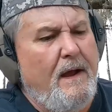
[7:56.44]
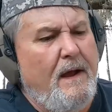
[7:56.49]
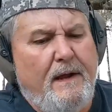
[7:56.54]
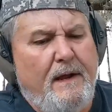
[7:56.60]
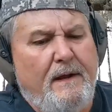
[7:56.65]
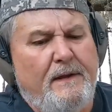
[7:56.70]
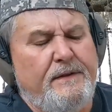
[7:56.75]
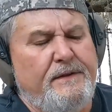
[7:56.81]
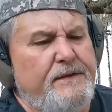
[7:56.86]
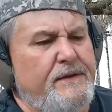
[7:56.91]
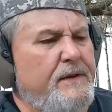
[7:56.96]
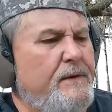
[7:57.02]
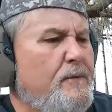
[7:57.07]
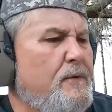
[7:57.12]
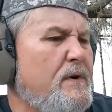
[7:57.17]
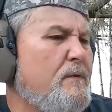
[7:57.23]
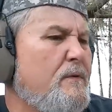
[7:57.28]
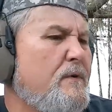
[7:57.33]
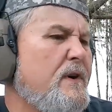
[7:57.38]
Alright, let's see
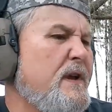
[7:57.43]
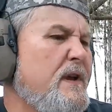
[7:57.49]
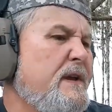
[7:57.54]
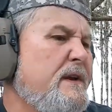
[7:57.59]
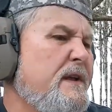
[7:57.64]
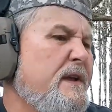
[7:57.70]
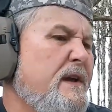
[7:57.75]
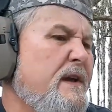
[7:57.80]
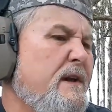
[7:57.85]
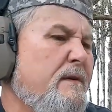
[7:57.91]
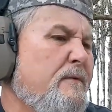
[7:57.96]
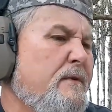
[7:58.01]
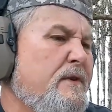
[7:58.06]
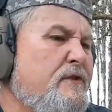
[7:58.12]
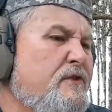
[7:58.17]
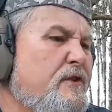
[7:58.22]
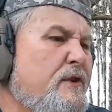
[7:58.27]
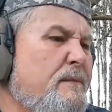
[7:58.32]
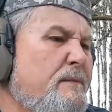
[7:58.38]
where we're at now. We
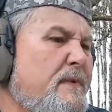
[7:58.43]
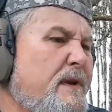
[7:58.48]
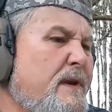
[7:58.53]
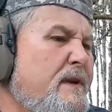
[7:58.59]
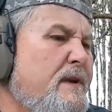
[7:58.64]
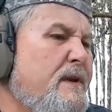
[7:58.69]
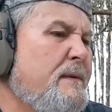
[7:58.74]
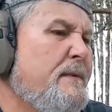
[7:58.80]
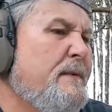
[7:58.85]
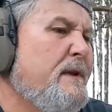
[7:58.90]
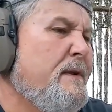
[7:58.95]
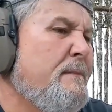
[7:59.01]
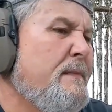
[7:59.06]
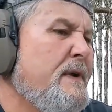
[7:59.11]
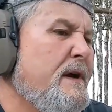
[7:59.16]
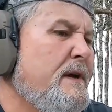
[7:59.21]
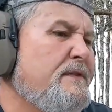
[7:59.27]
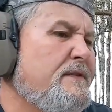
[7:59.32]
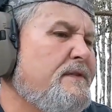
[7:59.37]
should be coming in
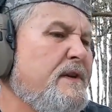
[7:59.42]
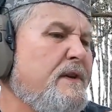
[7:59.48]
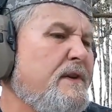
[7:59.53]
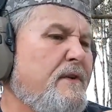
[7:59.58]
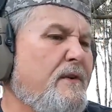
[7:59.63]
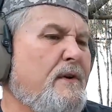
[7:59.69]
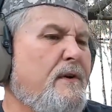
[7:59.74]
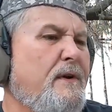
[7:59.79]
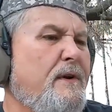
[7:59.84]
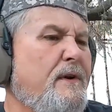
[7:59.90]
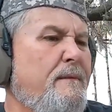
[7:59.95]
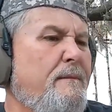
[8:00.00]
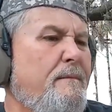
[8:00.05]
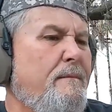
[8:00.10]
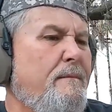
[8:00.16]
about center on it.